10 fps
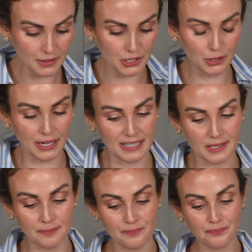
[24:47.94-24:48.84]
So
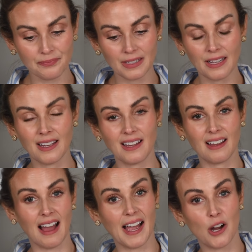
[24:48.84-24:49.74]
guys,
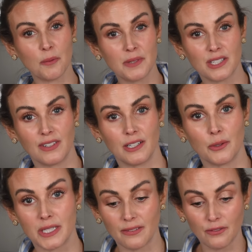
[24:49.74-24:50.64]
I hope this video
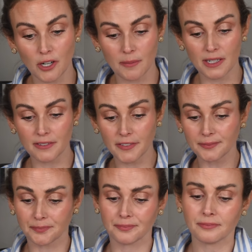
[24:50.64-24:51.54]
was informative
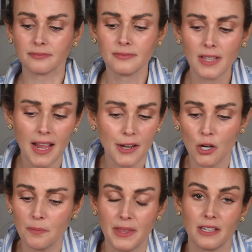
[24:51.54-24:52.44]
I
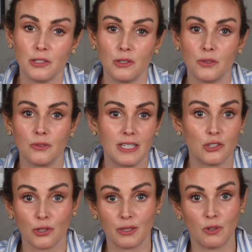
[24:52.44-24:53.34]
hope that you
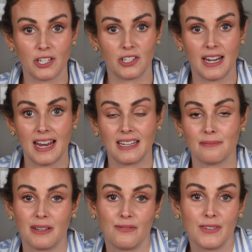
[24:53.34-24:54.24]
enjoyed watching any of
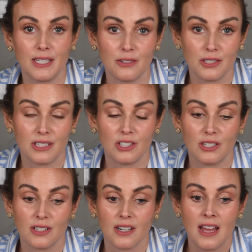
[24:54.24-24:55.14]
my videos this
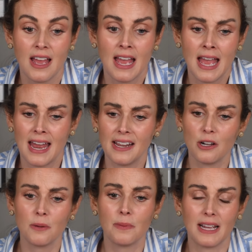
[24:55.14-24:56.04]
year, and I
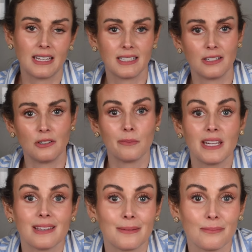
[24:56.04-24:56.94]
hope I continue to
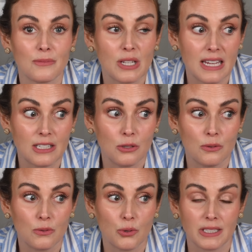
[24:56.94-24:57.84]
make them
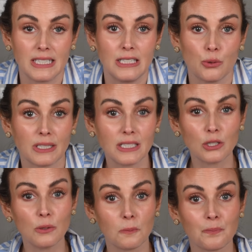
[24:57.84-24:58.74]
into
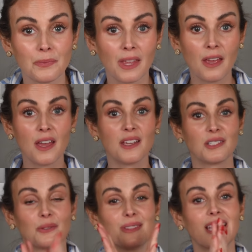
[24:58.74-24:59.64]
2022.
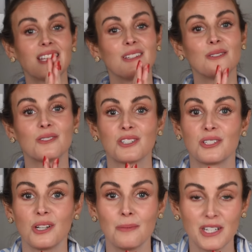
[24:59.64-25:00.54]
So thank you
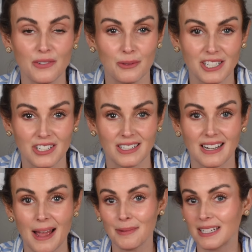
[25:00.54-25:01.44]
so much for watching.
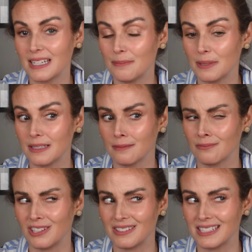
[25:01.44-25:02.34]
gonna keep it,
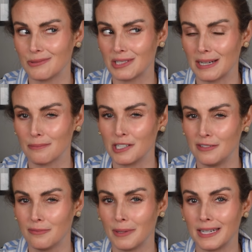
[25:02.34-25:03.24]
well, this was not
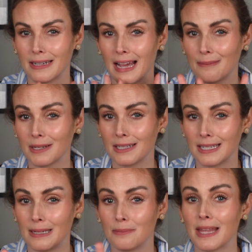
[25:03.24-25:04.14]
brief, but I'm gonna
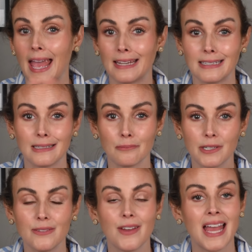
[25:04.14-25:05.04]
keep the ending
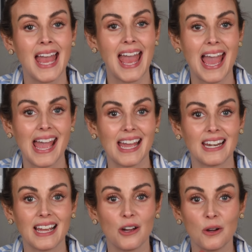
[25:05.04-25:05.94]
brief,
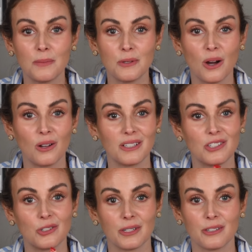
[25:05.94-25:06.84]
and I hope you all
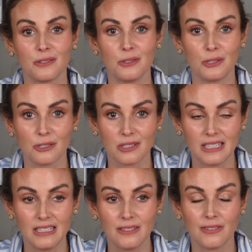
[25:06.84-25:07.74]
enjoy your New Year's
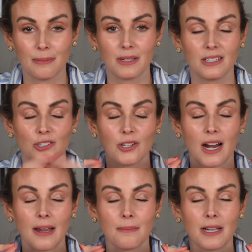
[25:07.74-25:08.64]
Eve. I'm gonna
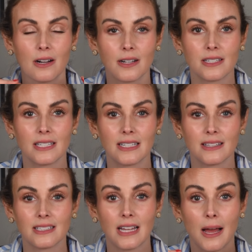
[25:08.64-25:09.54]
try my hardest to get
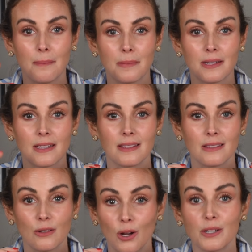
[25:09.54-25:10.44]
this up
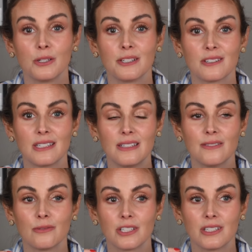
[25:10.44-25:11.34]
on New Year's
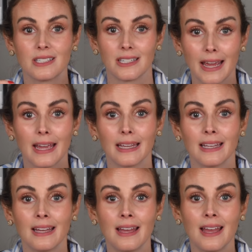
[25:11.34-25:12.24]
Eve, which is today,